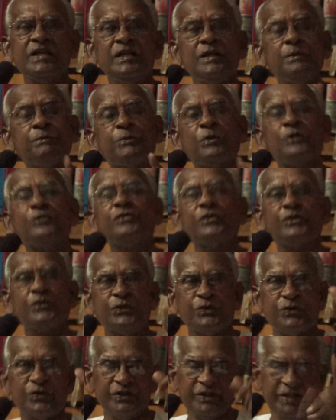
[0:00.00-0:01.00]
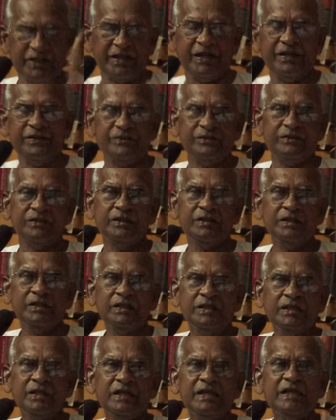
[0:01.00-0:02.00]
in prosecuting the case.
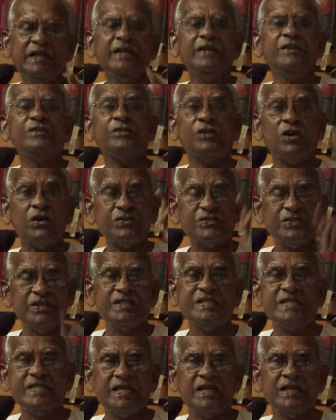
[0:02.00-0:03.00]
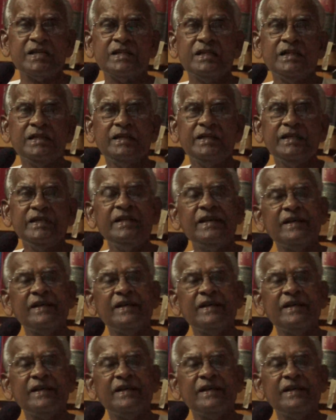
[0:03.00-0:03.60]
He is not sincere in